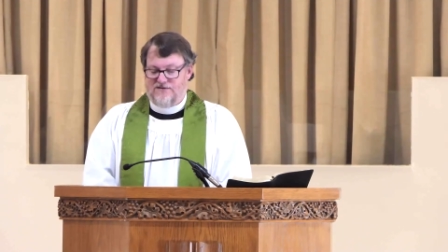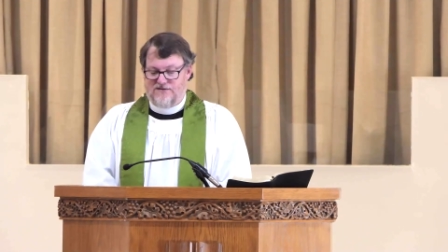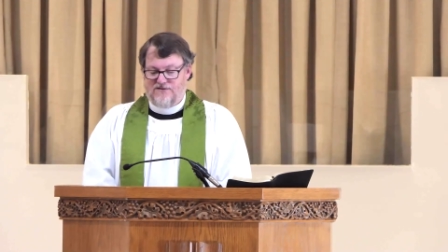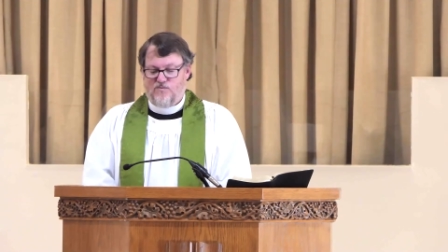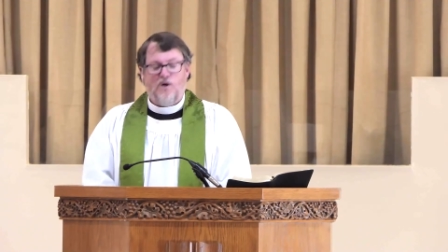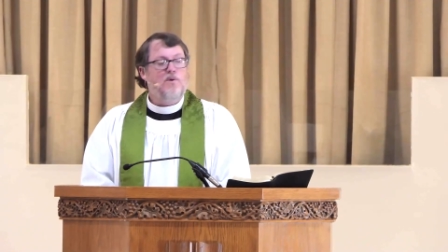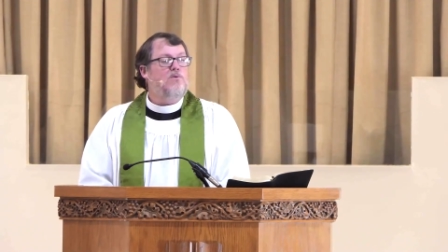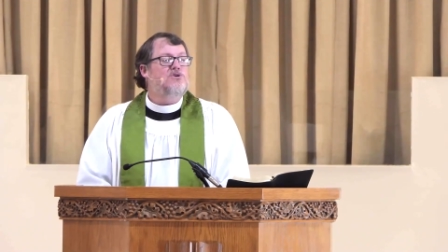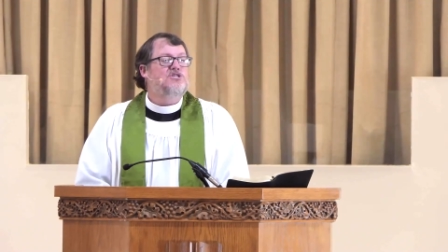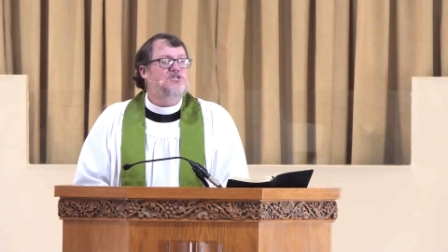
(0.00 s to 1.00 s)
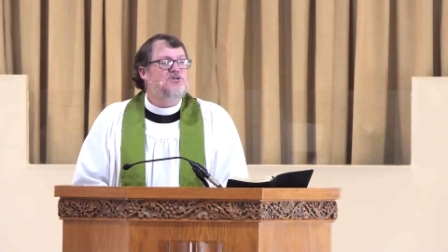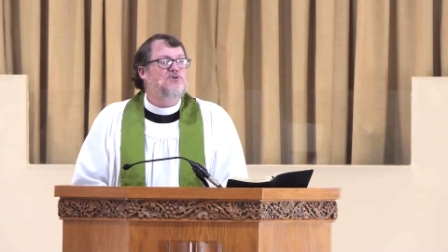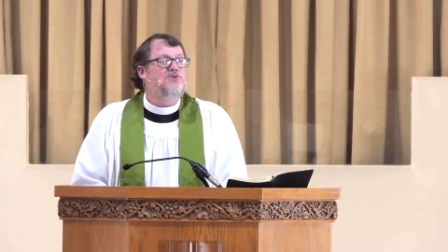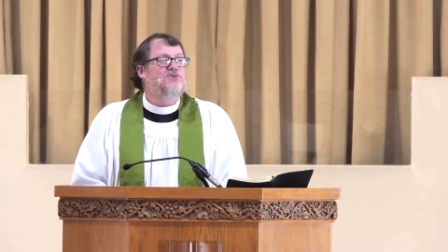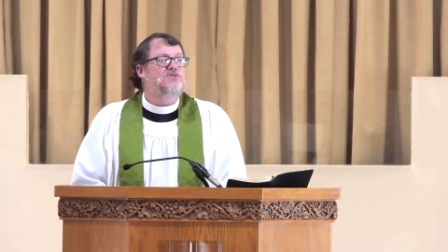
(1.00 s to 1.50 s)
while we were
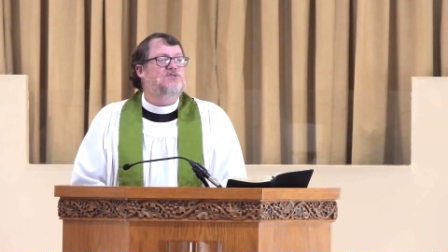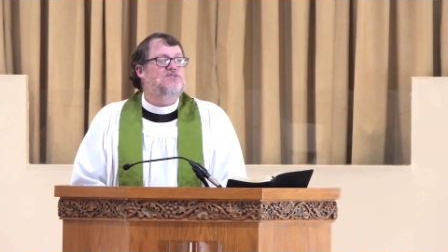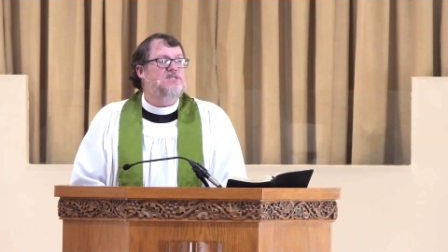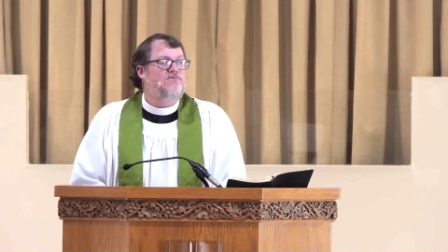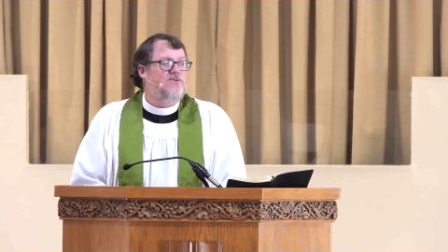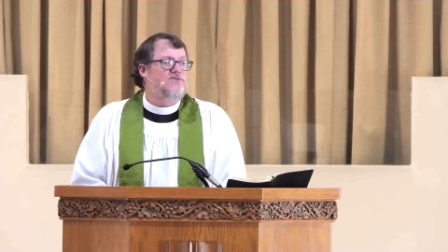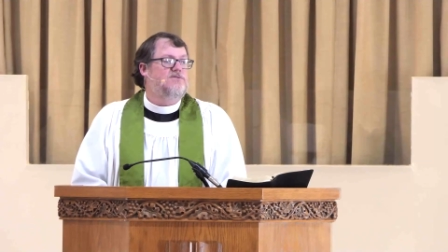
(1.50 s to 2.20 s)
still deceivers.